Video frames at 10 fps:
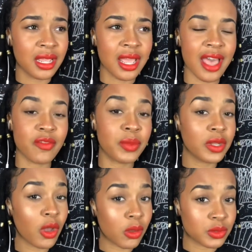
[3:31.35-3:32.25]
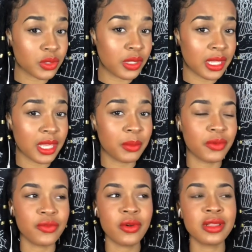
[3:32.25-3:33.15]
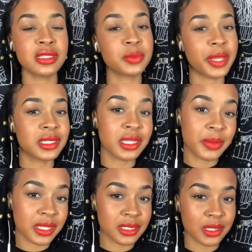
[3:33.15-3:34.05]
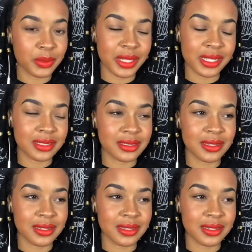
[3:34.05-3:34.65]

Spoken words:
I've been homeschooling him before this pandemic took place,